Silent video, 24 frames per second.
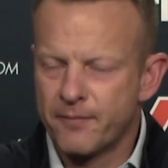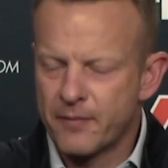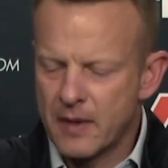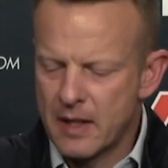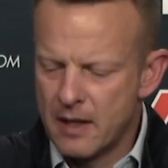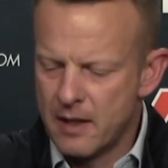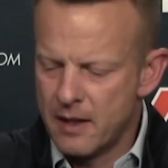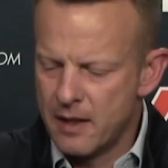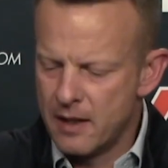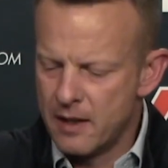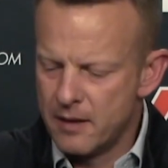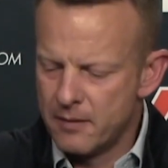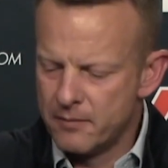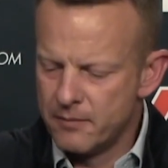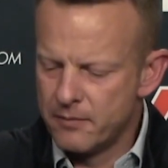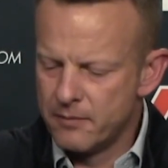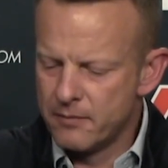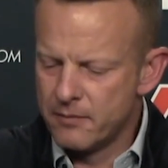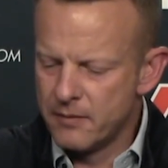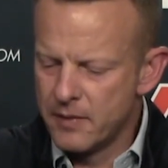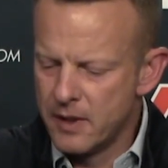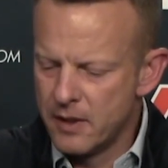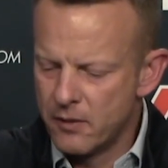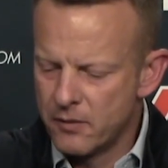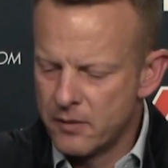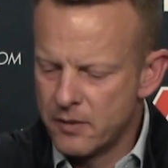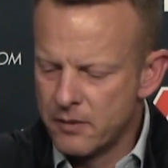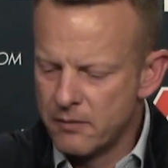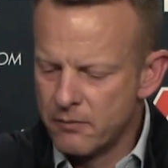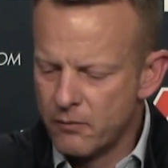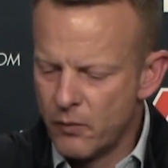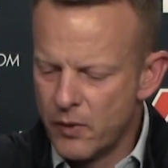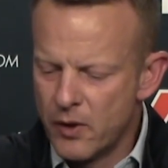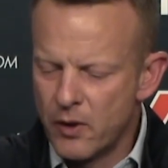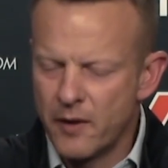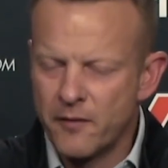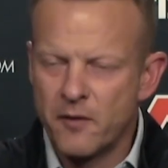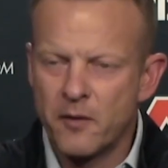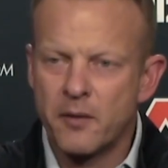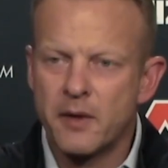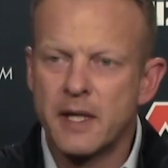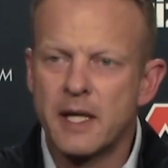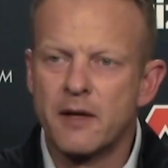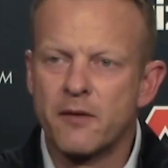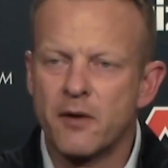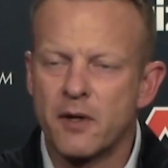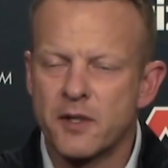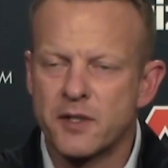you know, we don't even
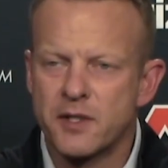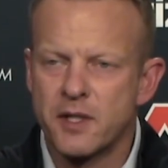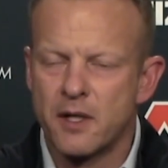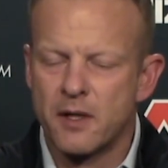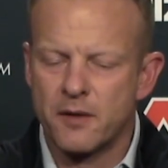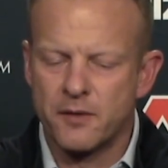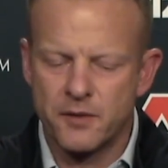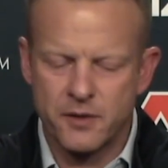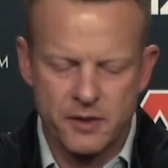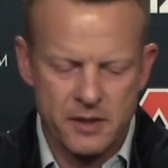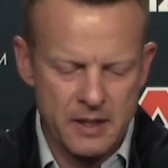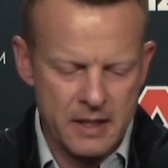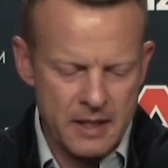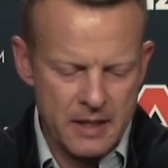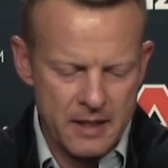give ourselves